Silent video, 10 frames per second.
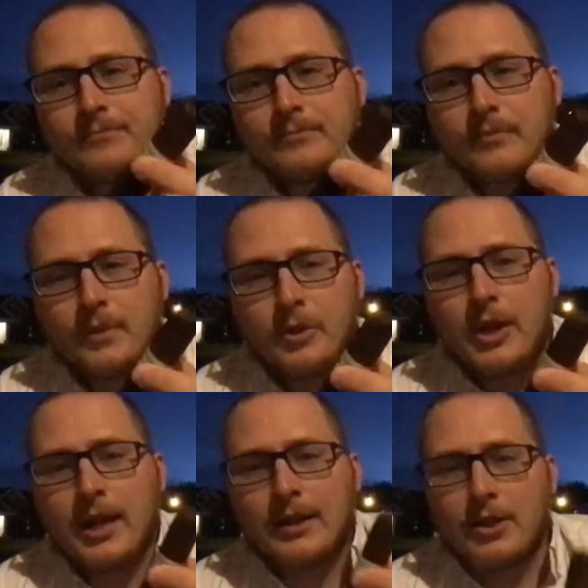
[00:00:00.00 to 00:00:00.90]

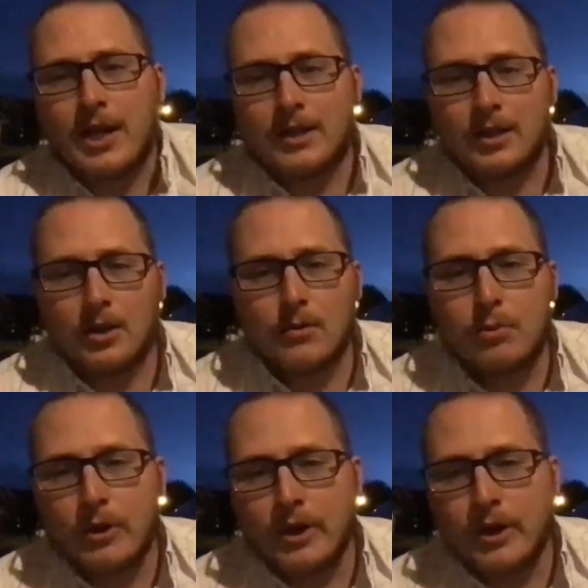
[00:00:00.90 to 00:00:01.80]
You got the little
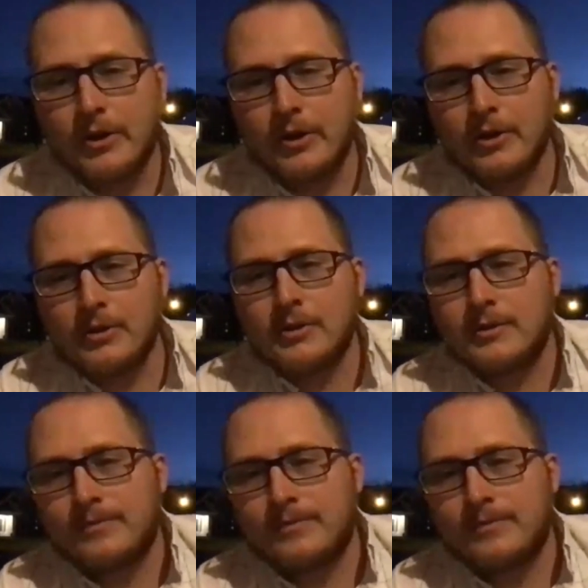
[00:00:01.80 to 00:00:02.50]
point on yours, and